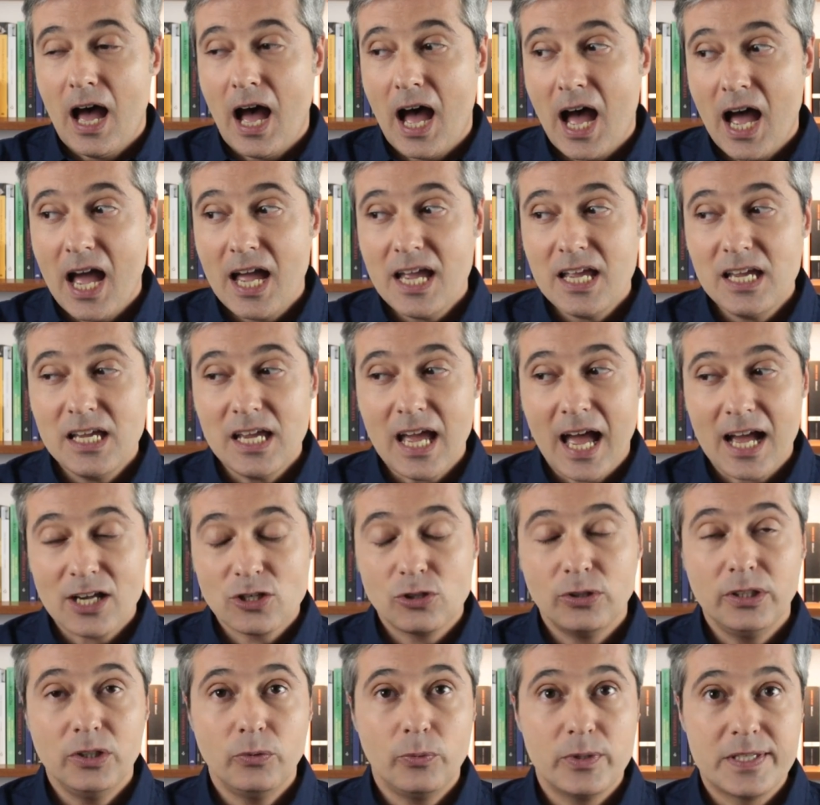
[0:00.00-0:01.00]
I
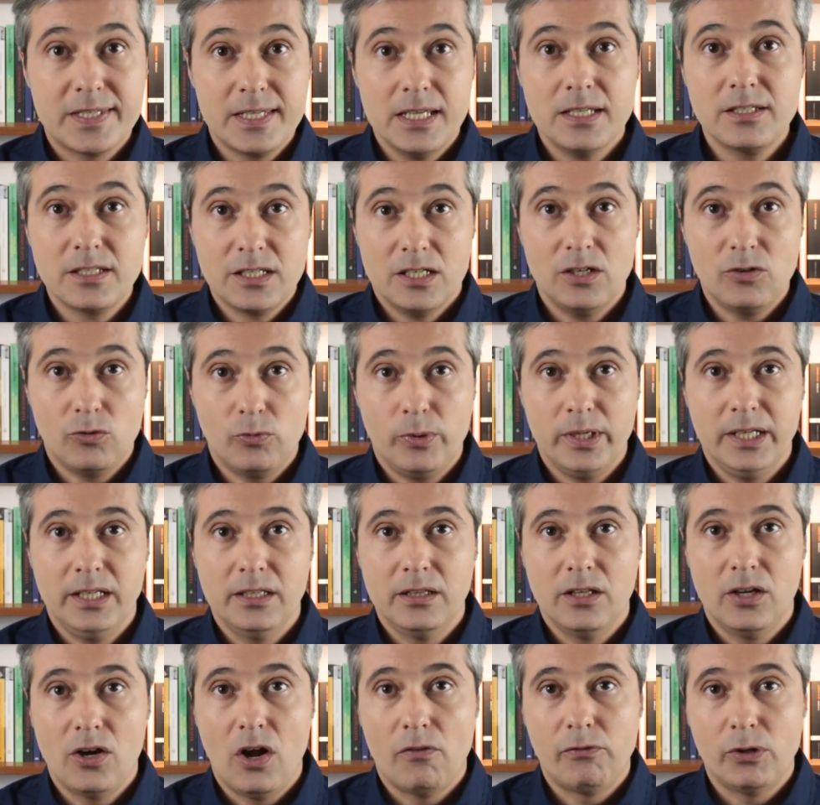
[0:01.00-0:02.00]
actually resisted
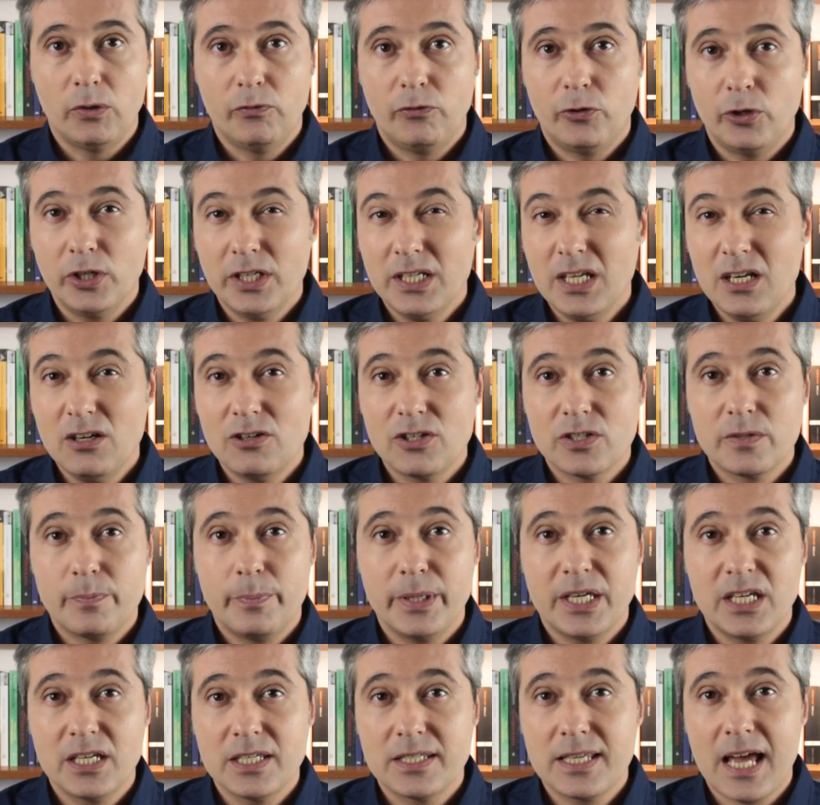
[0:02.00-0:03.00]
reading the novel for years
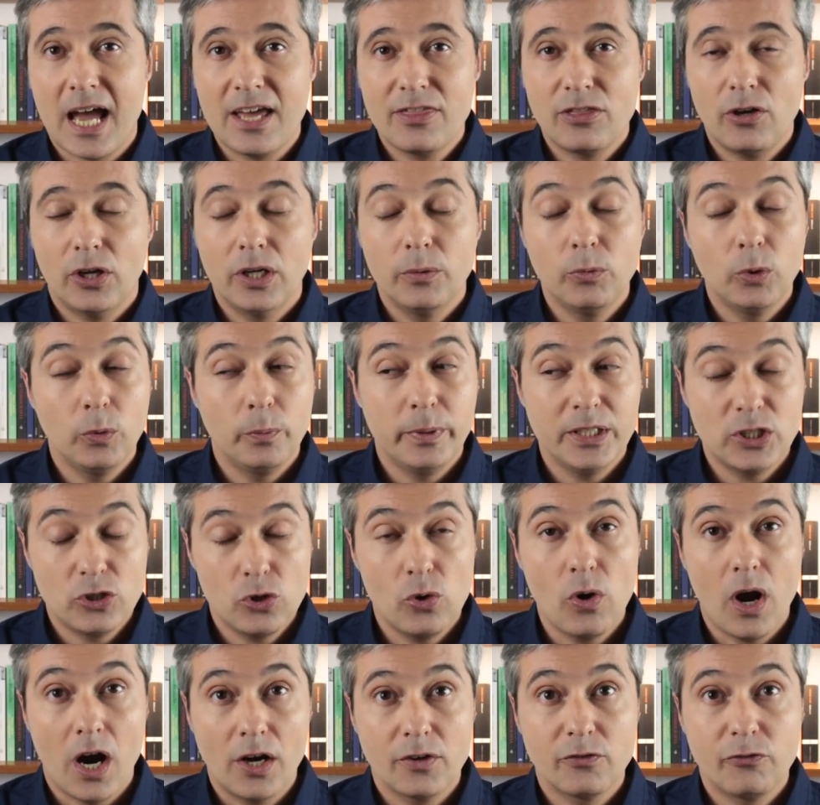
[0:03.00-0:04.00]
because I thought it would be
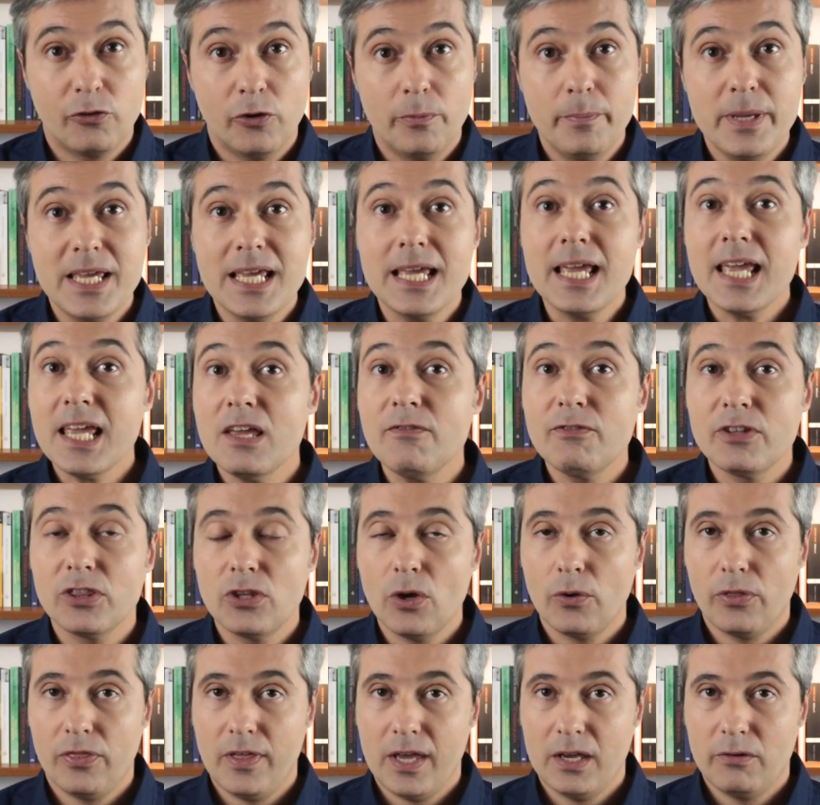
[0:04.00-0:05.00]
too hard for me, even
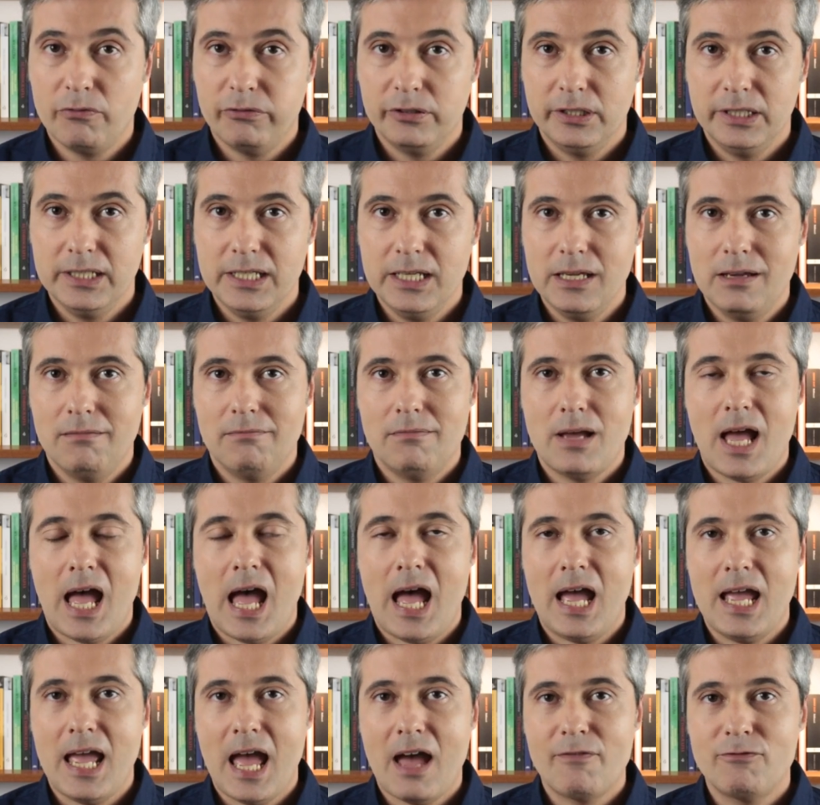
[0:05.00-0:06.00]
though thankfully
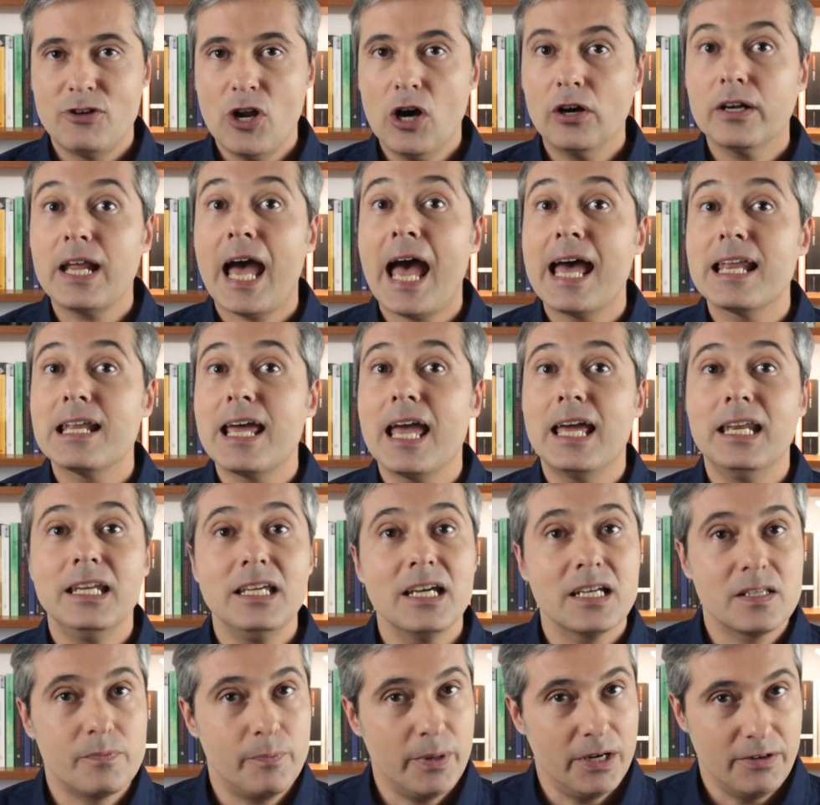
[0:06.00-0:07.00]
I have not had
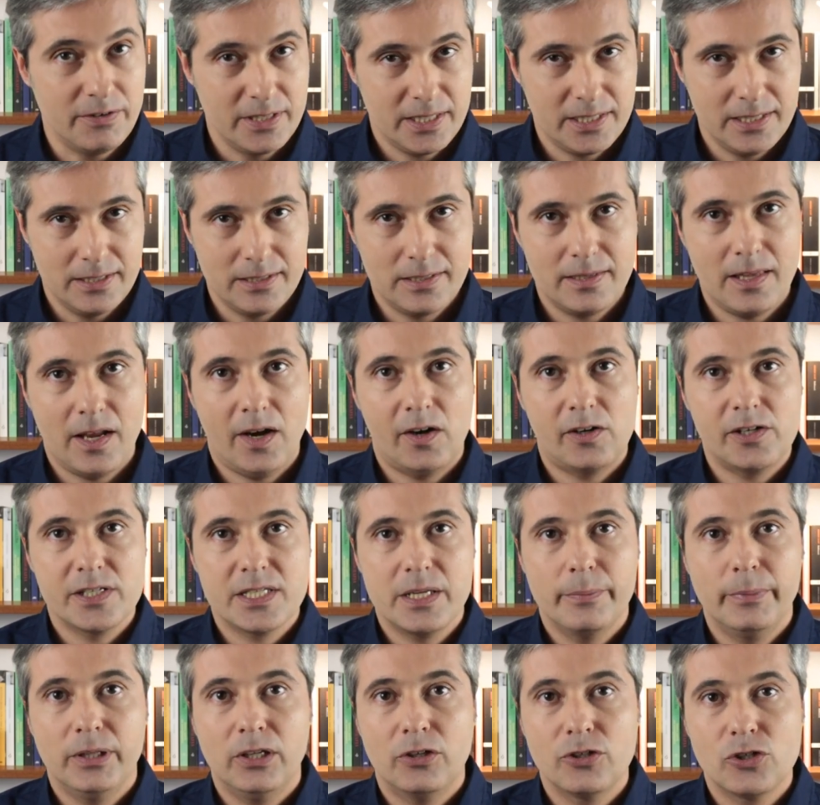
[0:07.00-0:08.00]
any experiences that are
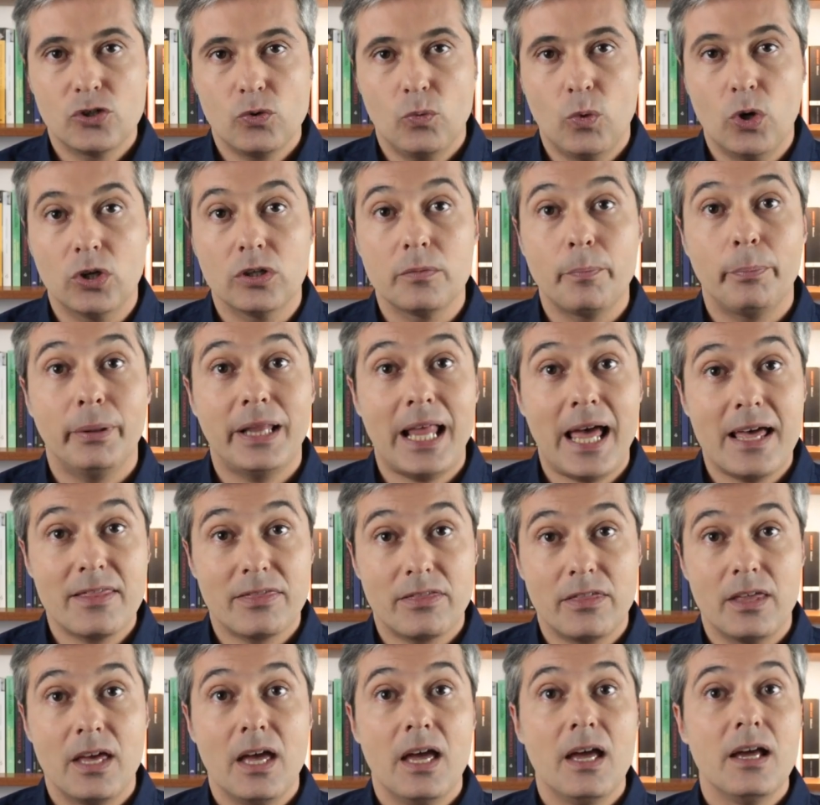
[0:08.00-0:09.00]
similar to what
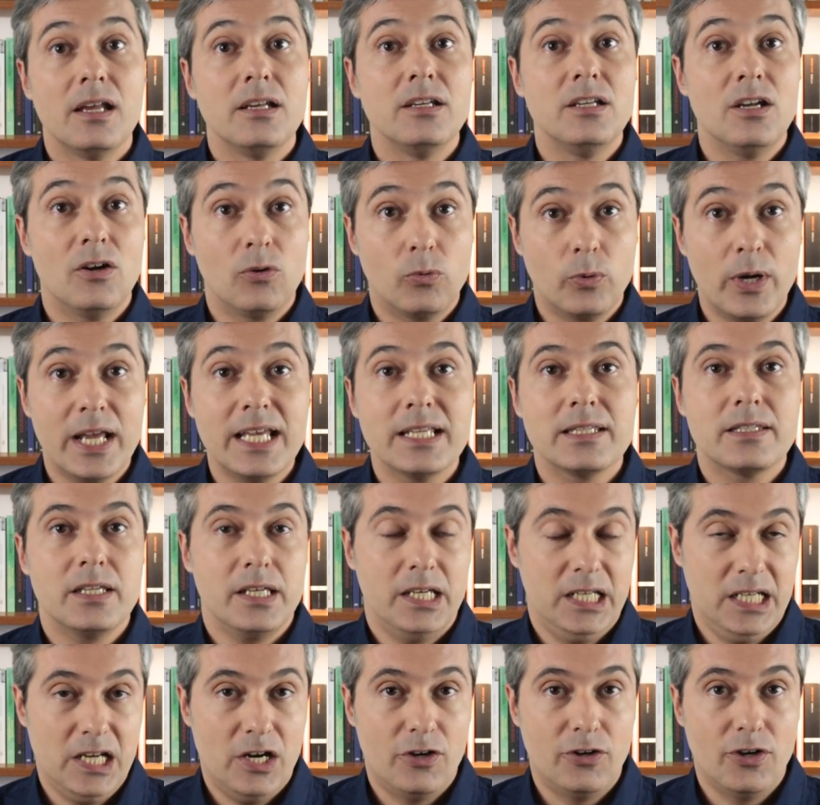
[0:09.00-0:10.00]
Plath narrates
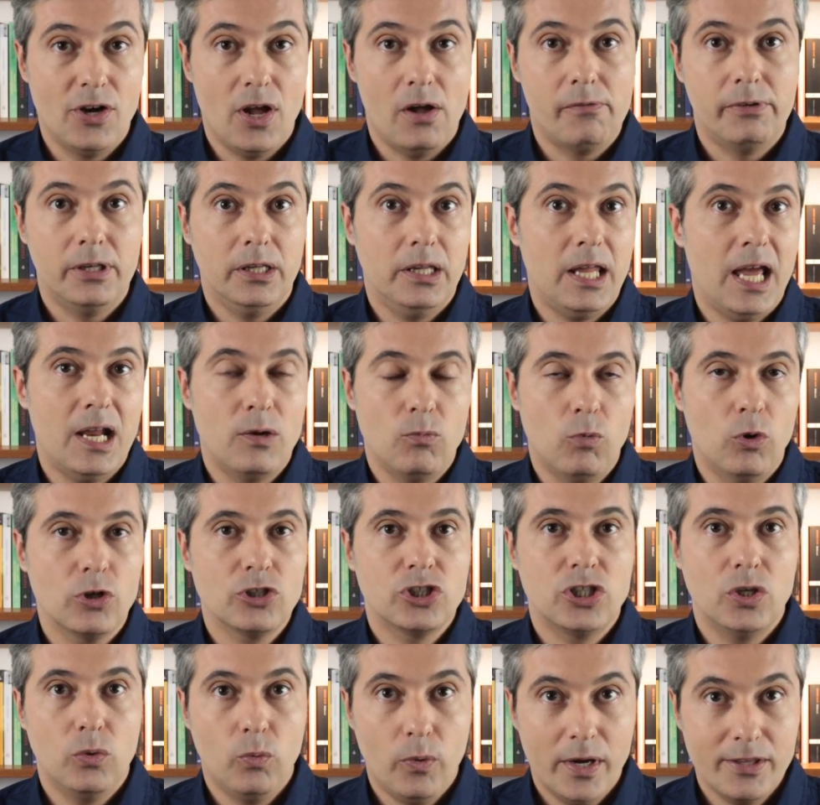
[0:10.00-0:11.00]
in her novel and
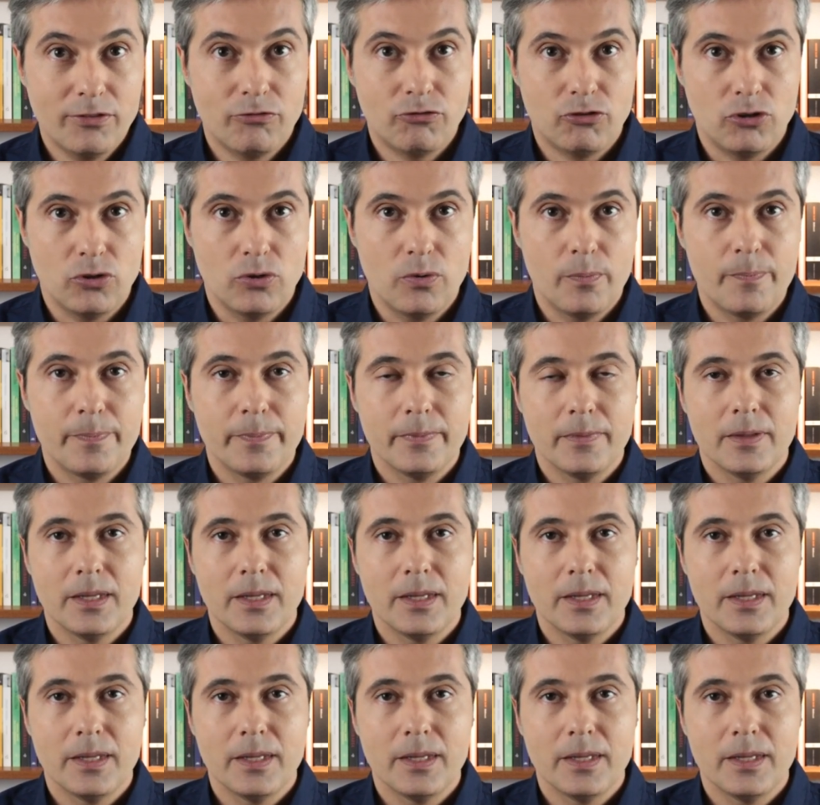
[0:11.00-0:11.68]
what she went through.